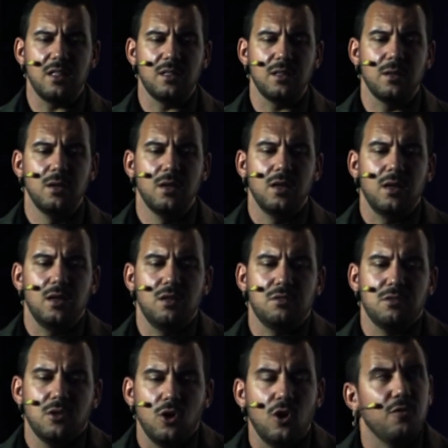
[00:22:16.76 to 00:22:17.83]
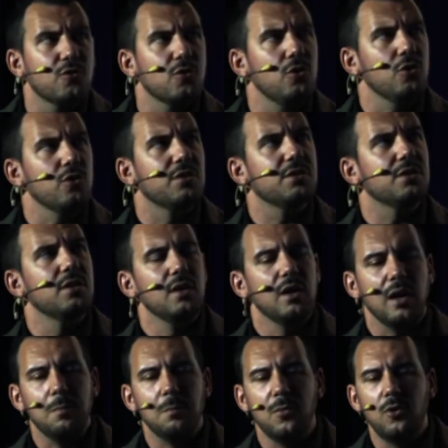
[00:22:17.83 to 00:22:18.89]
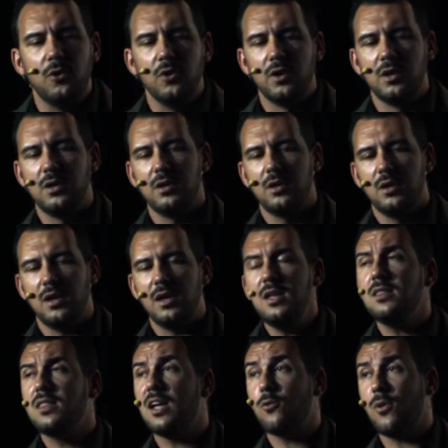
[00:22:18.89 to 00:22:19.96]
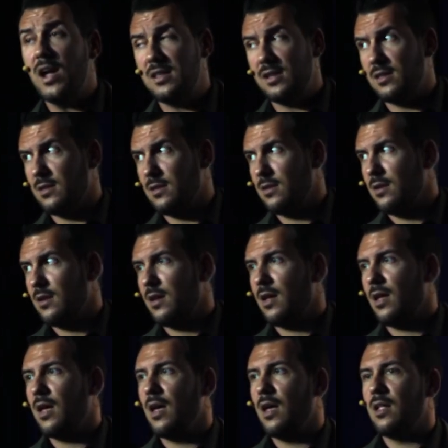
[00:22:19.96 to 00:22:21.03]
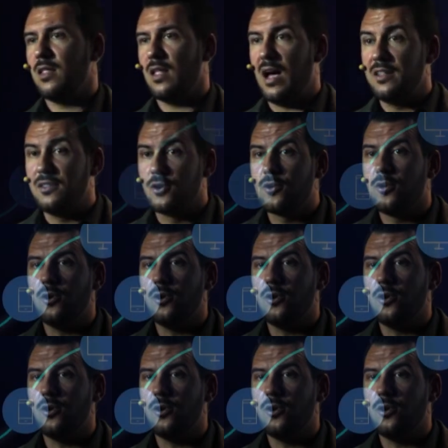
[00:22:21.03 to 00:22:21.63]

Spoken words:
then is, of course, a more integrated and at